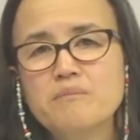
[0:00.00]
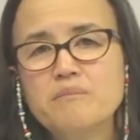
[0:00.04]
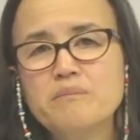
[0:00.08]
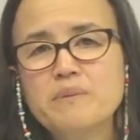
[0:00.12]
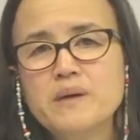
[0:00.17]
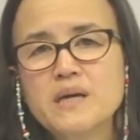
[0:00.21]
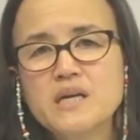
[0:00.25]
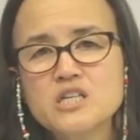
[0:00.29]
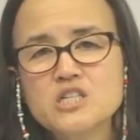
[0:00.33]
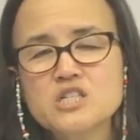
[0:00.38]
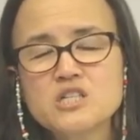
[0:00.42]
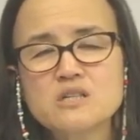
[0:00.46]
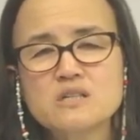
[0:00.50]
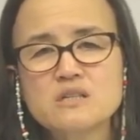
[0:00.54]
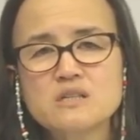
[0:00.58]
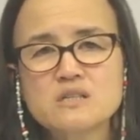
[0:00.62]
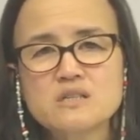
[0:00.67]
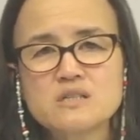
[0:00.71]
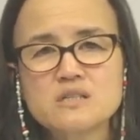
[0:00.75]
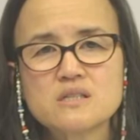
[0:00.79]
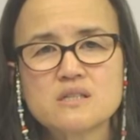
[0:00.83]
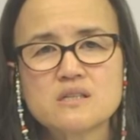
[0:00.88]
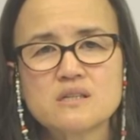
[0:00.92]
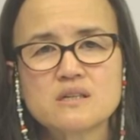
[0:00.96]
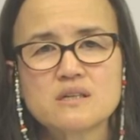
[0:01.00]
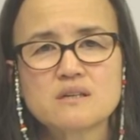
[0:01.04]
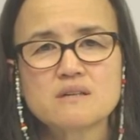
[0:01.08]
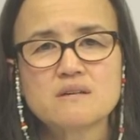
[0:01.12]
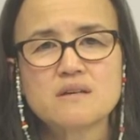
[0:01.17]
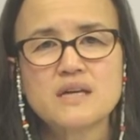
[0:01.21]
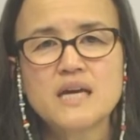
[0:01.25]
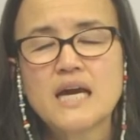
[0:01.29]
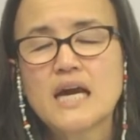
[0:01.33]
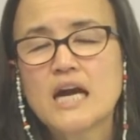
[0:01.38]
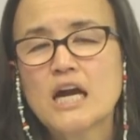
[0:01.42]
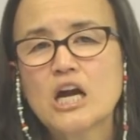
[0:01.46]
patient
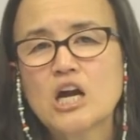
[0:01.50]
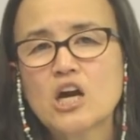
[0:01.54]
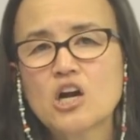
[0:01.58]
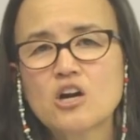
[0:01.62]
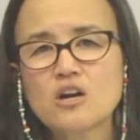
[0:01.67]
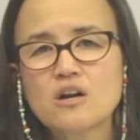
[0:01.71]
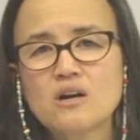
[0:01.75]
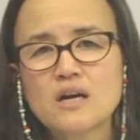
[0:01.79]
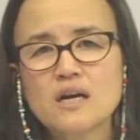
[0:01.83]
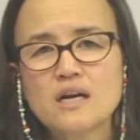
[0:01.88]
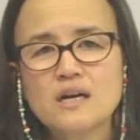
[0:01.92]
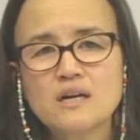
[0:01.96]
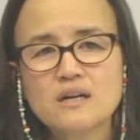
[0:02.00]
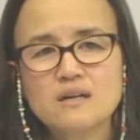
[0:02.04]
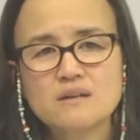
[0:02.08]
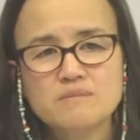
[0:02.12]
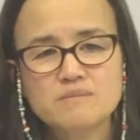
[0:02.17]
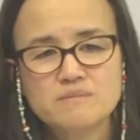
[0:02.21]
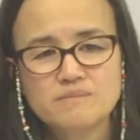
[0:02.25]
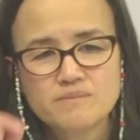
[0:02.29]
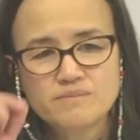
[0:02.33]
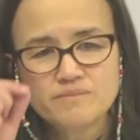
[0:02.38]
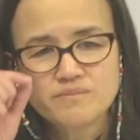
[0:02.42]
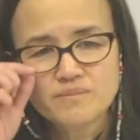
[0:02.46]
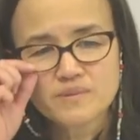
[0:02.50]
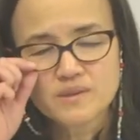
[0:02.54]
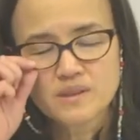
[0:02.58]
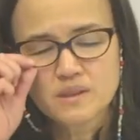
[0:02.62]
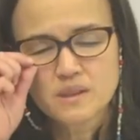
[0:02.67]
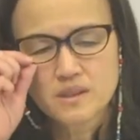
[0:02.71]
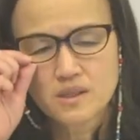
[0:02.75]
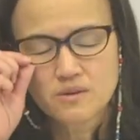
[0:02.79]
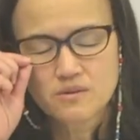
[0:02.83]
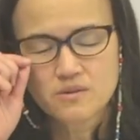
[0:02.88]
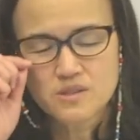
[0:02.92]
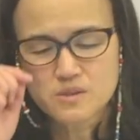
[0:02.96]
care
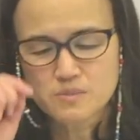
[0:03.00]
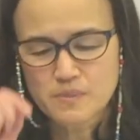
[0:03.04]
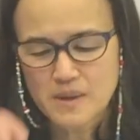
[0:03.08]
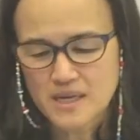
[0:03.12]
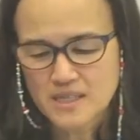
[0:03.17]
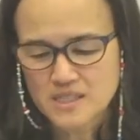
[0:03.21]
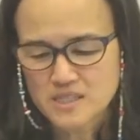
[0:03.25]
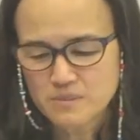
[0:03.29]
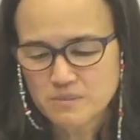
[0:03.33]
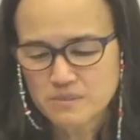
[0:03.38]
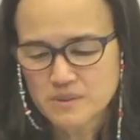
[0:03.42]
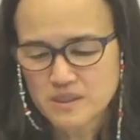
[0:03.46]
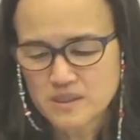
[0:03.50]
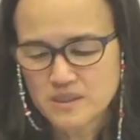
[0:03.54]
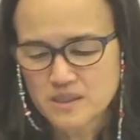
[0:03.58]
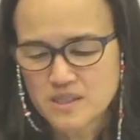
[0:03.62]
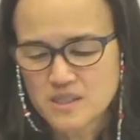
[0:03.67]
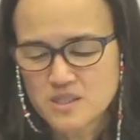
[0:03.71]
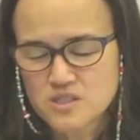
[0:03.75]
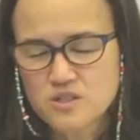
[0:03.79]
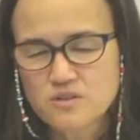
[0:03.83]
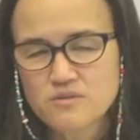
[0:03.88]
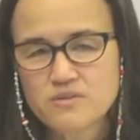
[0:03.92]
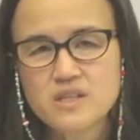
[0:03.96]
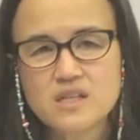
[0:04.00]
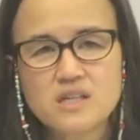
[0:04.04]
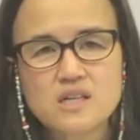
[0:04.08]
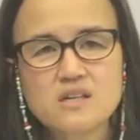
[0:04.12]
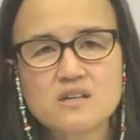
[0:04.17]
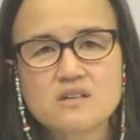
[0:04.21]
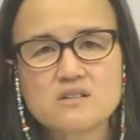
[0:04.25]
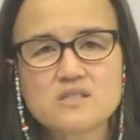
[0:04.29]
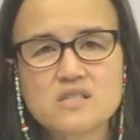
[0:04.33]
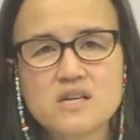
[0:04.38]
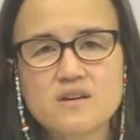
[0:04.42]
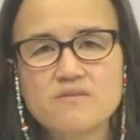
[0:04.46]
responsibilities over the
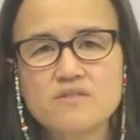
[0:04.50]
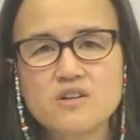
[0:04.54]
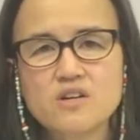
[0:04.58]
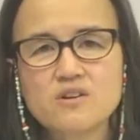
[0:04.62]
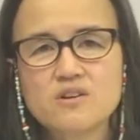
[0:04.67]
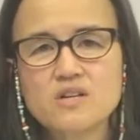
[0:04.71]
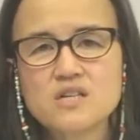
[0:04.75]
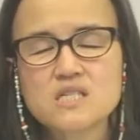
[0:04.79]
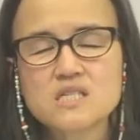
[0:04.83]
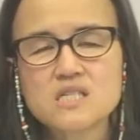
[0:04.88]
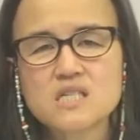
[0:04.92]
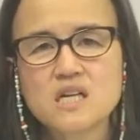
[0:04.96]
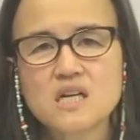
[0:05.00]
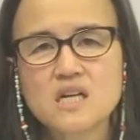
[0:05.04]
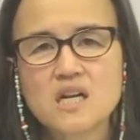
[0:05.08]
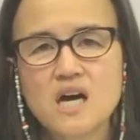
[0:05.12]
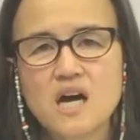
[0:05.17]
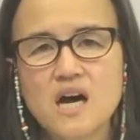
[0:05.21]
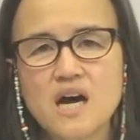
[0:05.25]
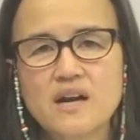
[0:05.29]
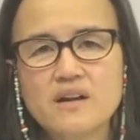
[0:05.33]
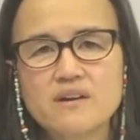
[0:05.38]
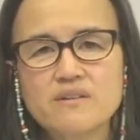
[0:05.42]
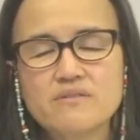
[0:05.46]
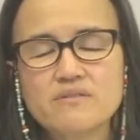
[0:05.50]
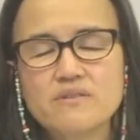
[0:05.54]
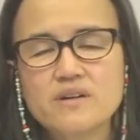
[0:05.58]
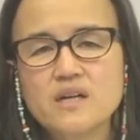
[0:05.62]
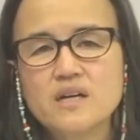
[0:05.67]
years, I've noticed a lot of